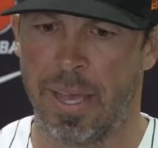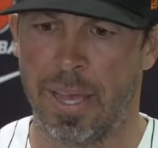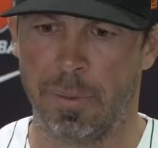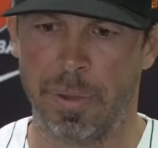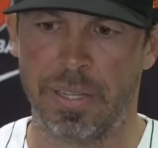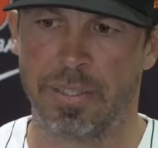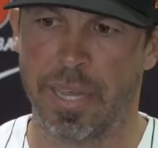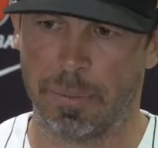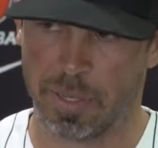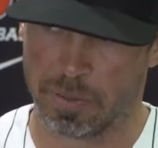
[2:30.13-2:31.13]
Uh, but
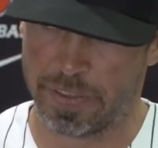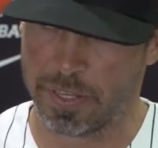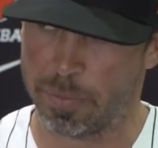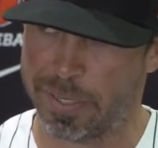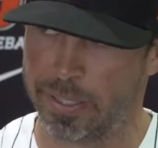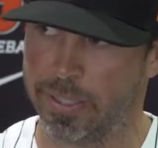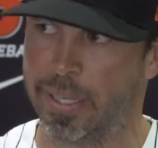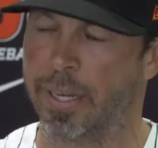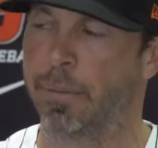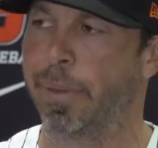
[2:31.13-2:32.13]
Dominic
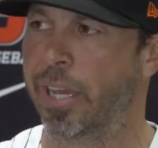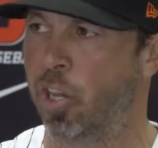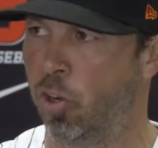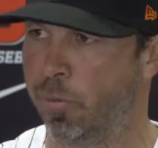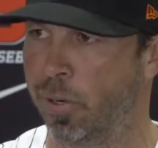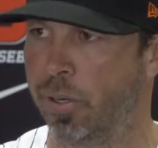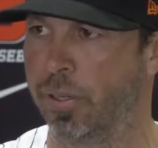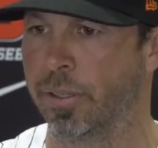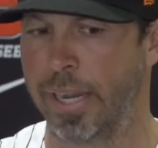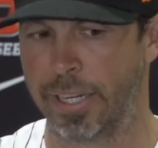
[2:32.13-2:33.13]
Ventimiglia, Mike
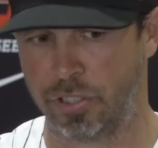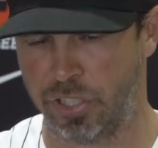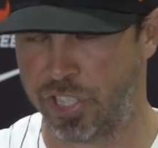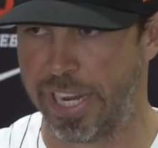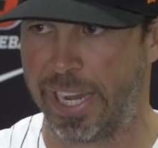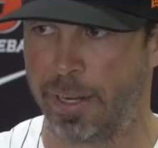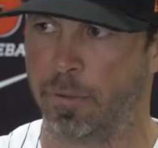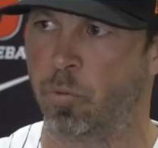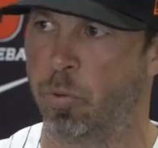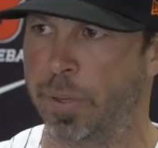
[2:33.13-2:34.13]
Coburn, actually Jag
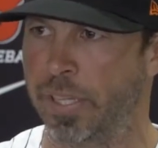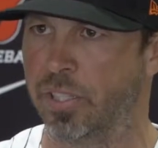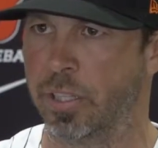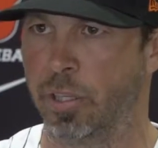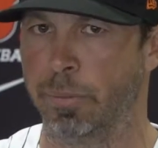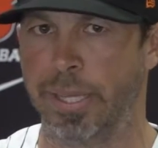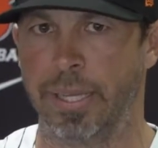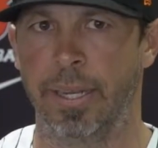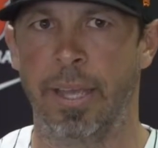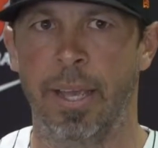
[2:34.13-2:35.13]
will pitch a little
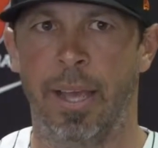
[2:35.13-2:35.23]
bit.